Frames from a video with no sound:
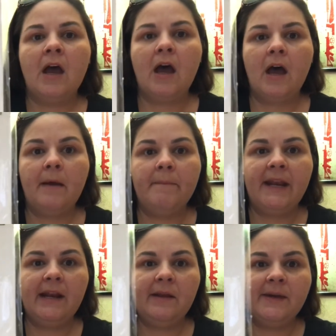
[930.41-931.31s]

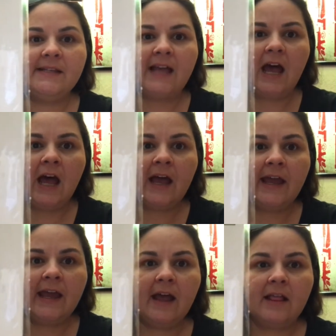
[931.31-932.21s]
But anyways,
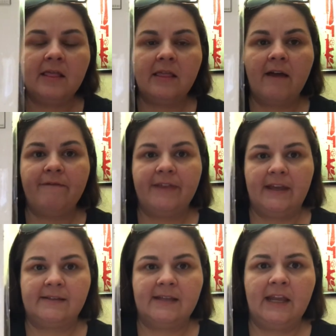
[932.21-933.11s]
I love
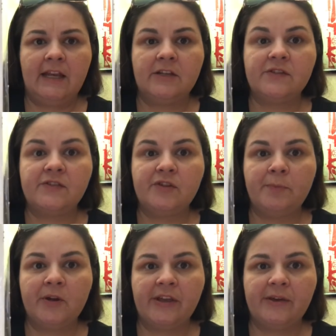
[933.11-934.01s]
this. It is
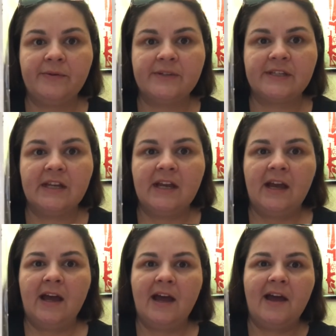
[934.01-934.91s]
super cute.
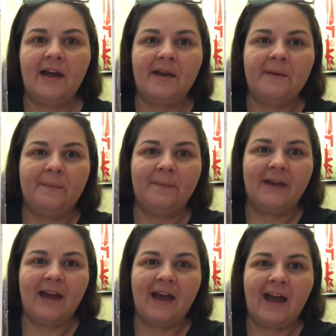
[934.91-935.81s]

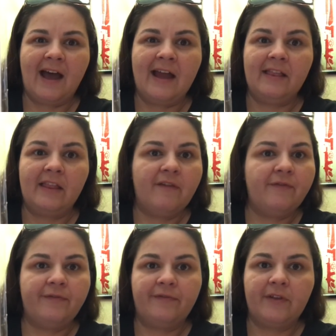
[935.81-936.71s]
I
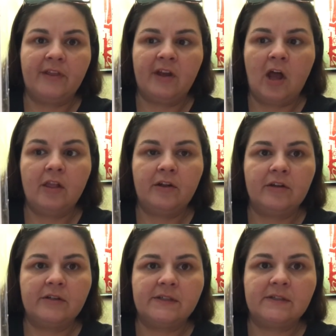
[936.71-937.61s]
love the
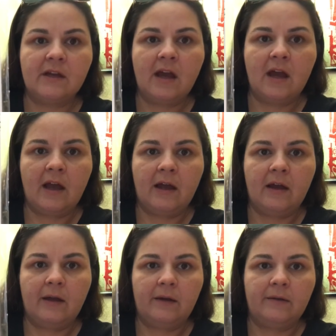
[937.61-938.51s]
colors.
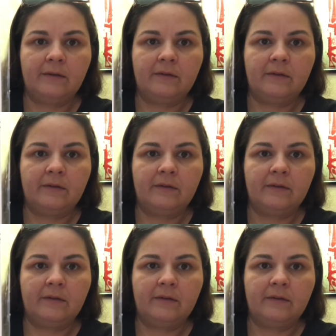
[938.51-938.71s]
October.